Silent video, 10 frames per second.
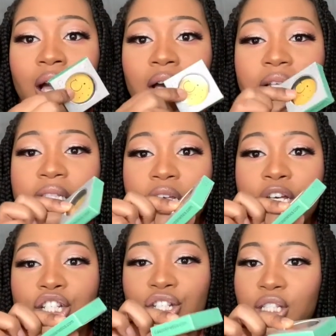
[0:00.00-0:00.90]

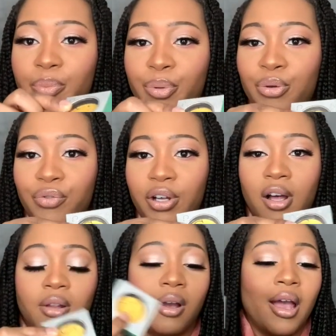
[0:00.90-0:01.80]
Untouched. It's a beautiful
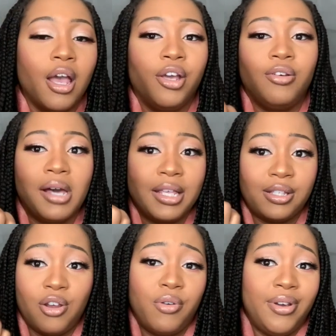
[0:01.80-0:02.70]
color. You guys
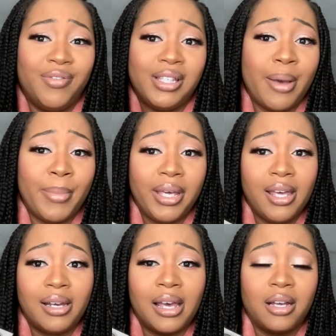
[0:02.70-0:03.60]
know every time I
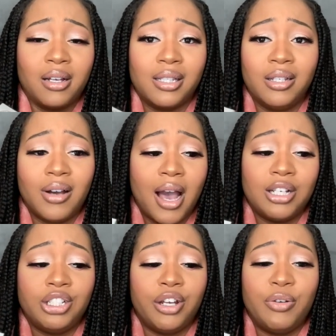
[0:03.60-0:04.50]
get like a single
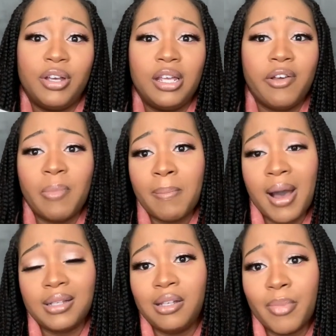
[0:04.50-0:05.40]
eyeshadow in any of my
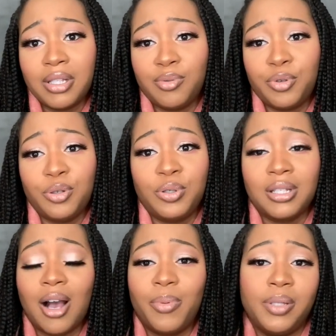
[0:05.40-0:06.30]
boxes, my subscriptions,
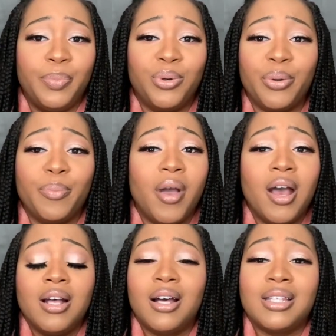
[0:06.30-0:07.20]
I always put them
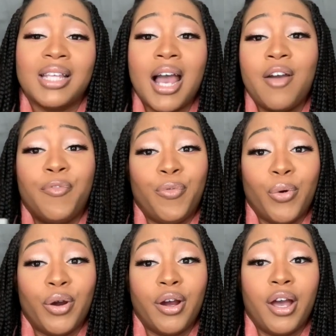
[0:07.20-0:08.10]
aside
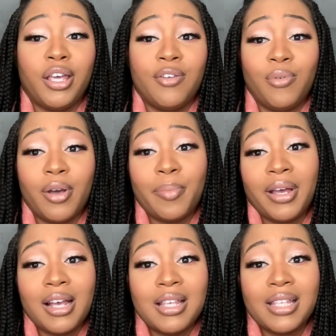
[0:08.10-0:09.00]
for a giveaway,
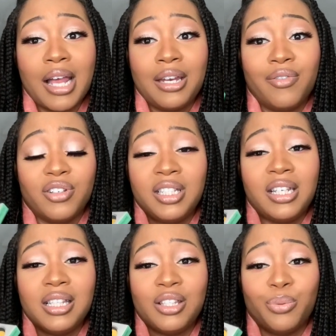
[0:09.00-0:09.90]
because I never
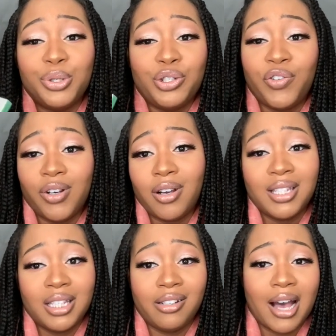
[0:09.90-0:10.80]
tend to reach for
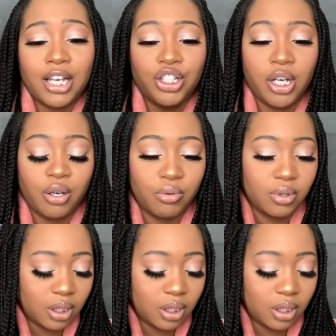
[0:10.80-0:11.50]
single eyeshadows.